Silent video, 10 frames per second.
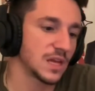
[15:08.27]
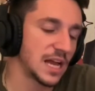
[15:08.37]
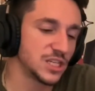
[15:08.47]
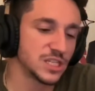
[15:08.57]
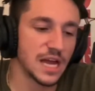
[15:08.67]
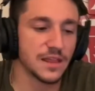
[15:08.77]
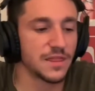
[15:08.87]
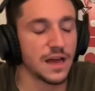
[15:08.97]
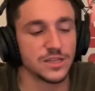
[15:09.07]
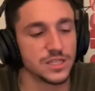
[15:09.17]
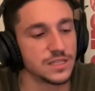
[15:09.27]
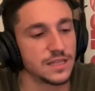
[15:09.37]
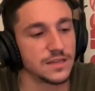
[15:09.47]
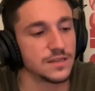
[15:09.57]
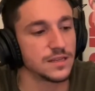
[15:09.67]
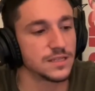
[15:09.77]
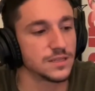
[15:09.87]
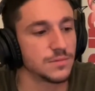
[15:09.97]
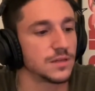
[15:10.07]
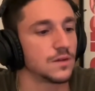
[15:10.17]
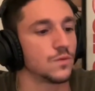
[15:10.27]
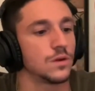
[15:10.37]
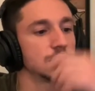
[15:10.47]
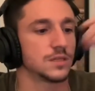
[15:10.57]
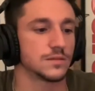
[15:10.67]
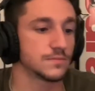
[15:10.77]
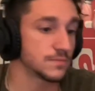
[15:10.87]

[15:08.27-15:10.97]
I just I I just that that's something I wanted to